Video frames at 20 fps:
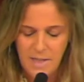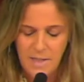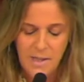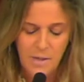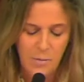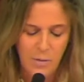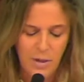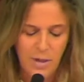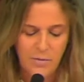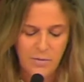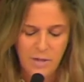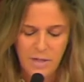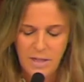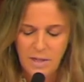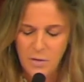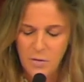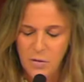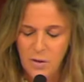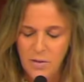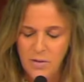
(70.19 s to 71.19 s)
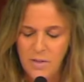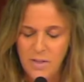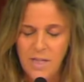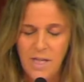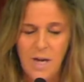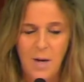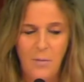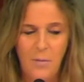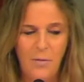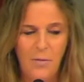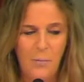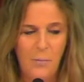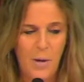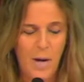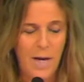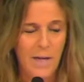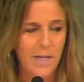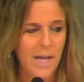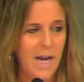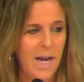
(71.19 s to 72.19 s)
though he lives in Israel at the time of the
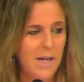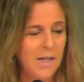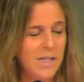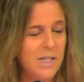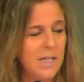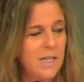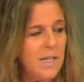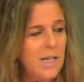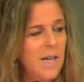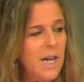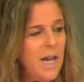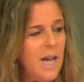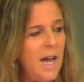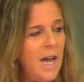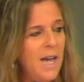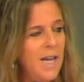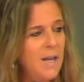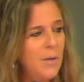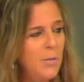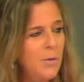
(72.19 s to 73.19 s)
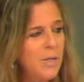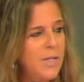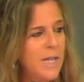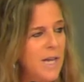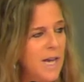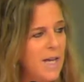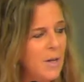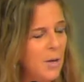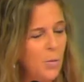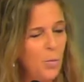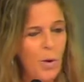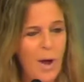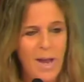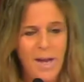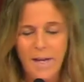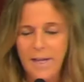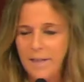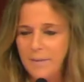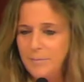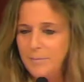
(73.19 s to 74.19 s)
podcast. And he was at a
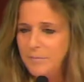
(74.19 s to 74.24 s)
wedding,